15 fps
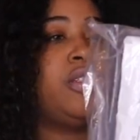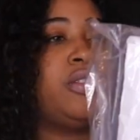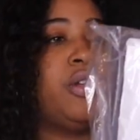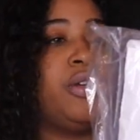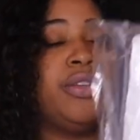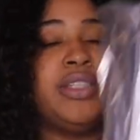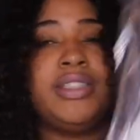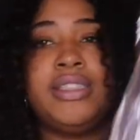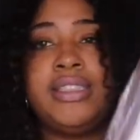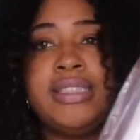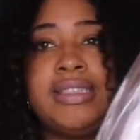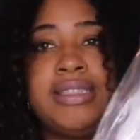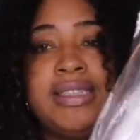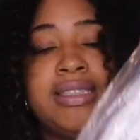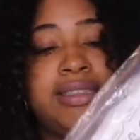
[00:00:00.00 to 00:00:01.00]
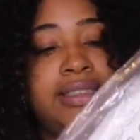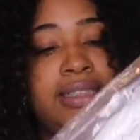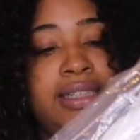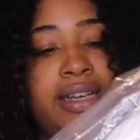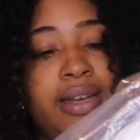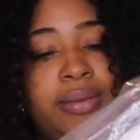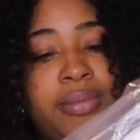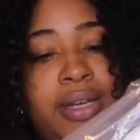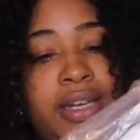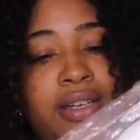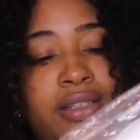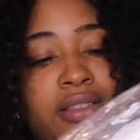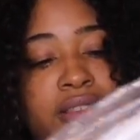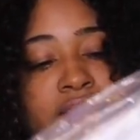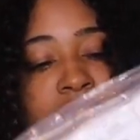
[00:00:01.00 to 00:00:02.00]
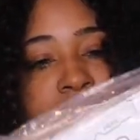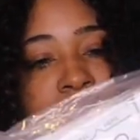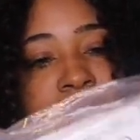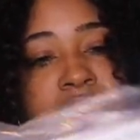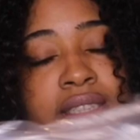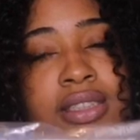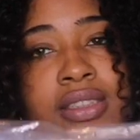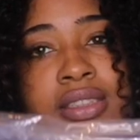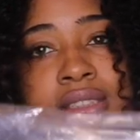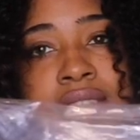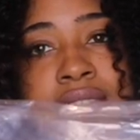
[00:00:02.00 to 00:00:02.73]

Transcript: So this is the 60 ml syringe.